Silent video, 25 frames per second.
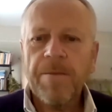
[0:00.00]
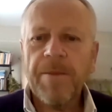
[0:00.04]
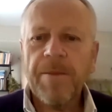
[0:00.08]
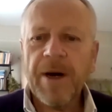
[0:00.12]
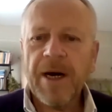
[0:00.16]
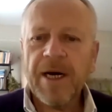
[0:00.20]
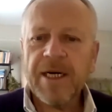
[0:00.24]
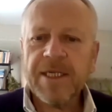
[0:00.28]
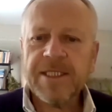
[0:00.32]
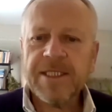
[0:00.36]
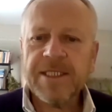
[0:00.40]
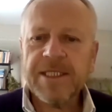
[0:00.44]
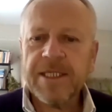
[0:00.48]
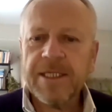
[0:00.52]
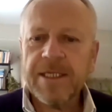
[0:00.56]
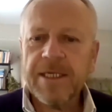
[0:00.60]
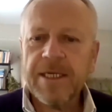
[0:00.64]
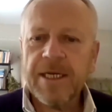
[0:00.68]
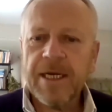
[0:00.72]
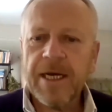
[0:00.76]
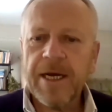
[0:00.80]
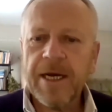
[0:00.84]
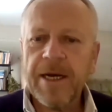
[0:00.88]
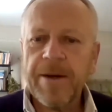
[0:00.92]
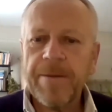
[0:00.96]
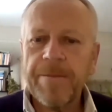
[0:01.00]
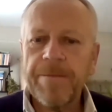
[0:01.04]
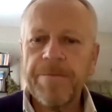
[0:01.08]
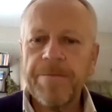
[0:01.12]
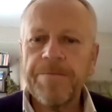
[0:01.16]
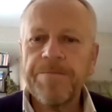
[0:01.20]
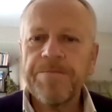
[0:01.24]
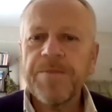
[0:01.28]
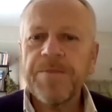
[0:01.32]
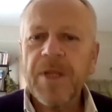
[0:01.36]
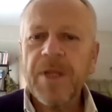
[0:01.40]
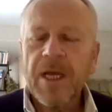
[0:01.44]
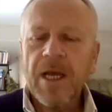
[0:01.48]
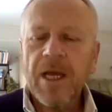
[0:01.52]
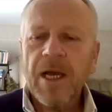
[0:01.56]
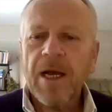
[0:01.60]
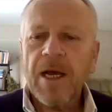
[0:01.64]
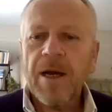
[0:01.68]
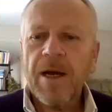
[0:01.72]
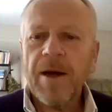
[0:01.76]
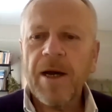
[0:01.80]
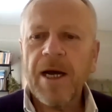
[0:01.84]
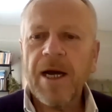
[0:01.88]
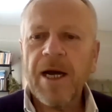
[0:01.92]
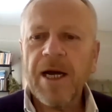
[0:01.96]
But
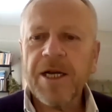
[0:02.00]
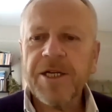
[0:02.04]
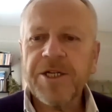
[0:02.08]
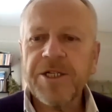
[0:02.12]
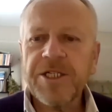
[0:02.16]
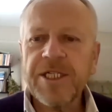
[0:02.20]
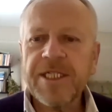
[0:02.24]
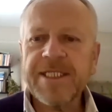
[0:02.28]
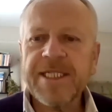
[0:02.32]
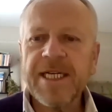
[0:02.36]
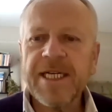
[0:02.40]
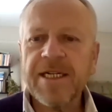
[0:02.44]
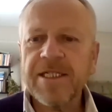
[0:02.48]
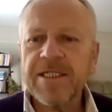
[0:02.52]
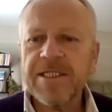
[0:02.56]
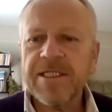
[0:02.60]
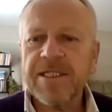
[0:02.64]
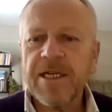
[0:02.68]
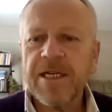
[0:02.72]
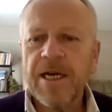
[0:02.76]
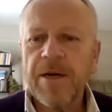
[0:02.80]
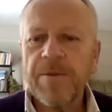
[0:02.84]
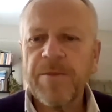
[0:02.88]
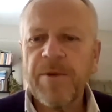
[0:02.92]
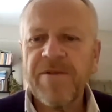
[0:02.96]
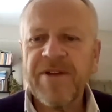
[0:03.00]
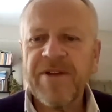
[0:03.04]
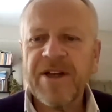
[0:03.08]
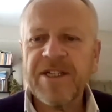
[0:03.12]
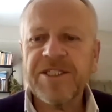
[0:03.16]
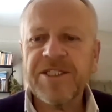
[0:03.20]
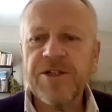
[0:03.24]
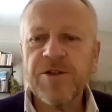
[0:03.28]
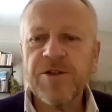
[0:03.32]
could you tell us, we've had